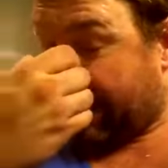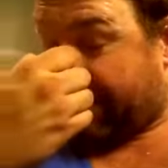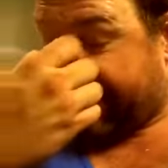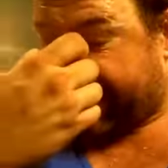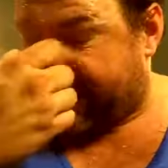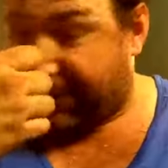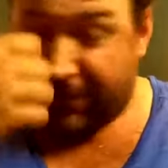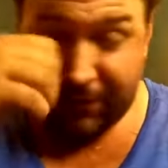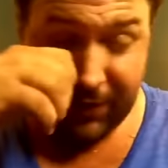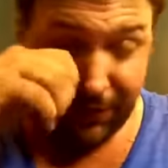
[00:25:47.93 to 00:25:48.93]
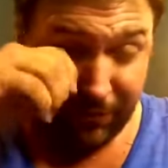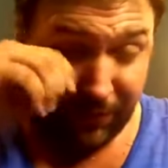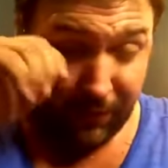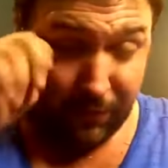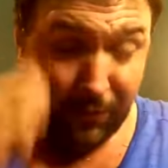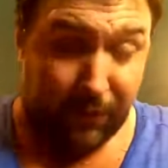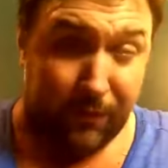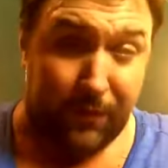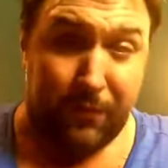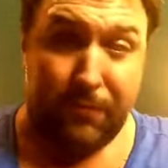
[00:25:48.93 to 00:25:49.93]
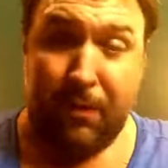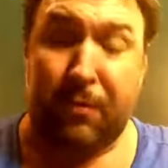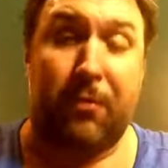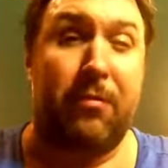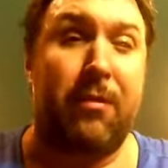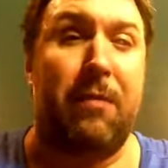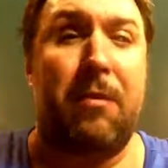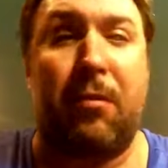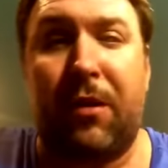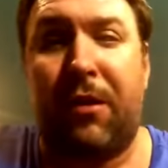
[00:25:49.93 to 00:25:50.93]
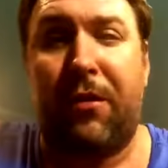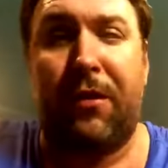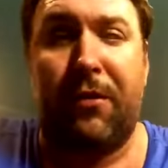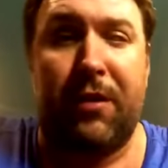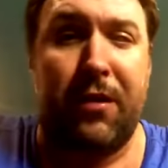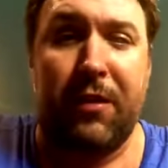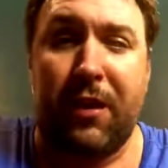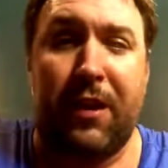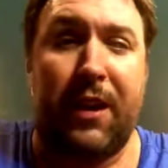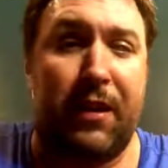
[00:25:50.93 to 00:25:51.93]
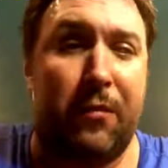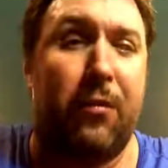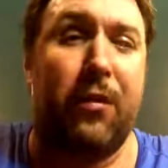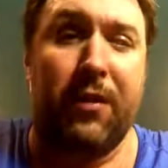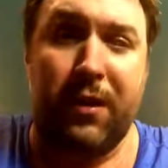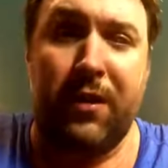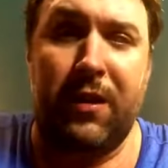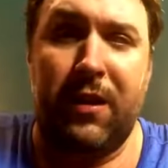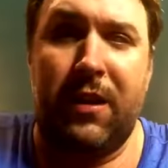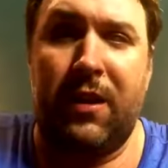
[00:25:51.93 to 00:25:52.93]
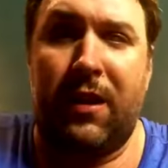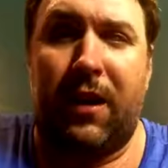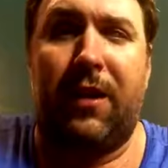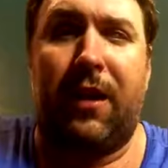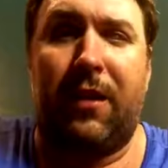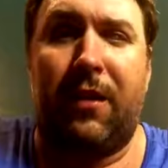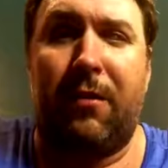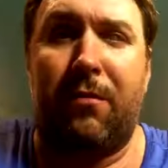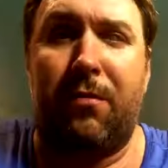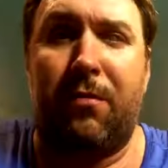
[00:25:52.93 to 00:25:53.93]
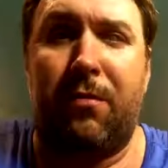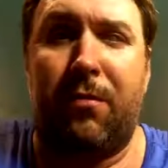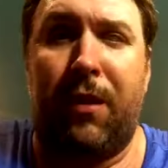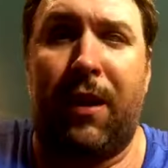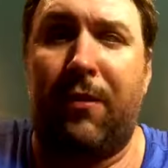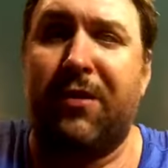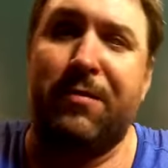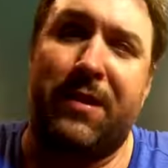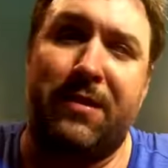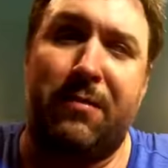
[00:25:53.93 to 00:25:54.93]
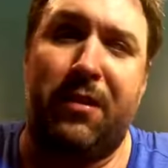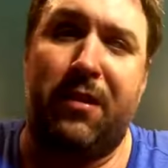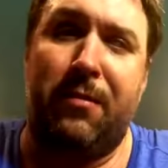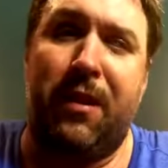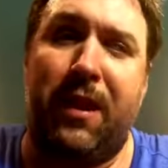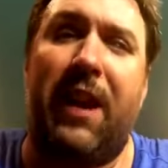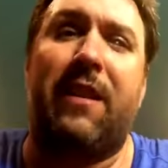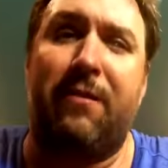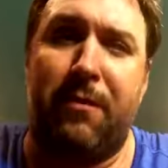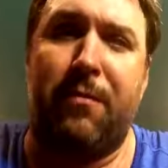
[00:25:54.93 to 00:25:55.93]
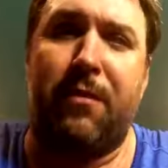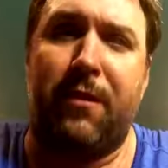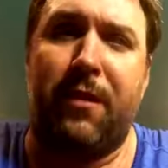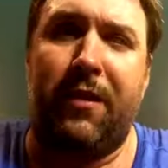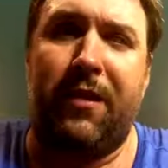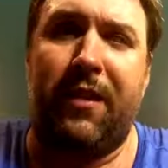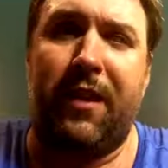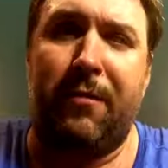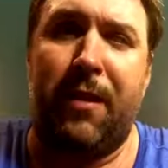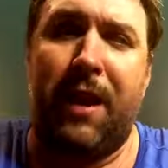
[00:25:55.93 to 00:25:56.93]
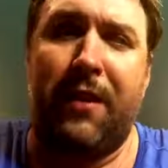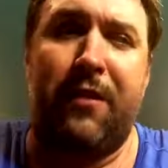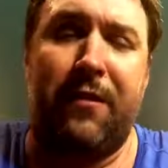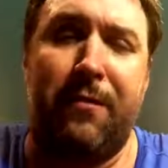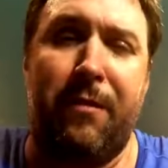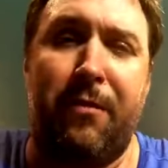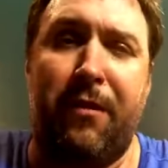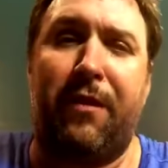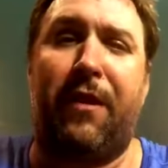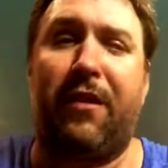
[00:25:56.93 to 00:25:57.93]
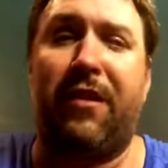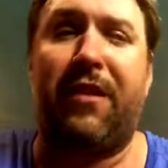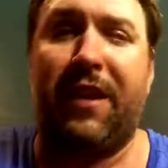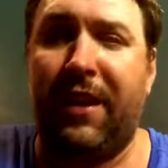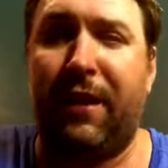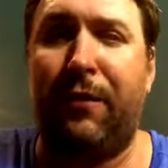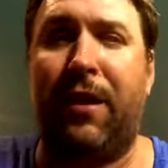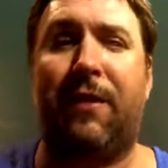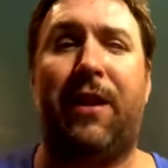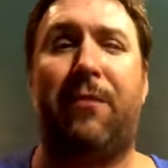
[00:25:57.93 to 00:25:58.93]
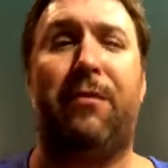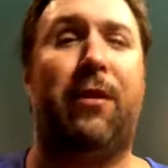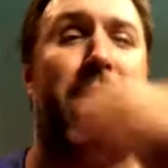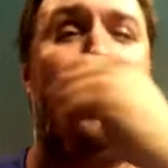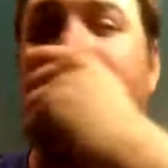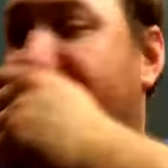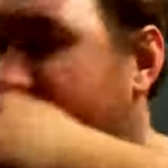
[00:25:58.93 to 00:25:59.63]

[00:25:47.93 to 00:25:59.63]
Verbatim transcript: But just in general, I don't believe in welfare when people, many people can do their can, can get out and work. I think uh, we have a responsibility to be an active member of our society, active members of our society if we have that ability to.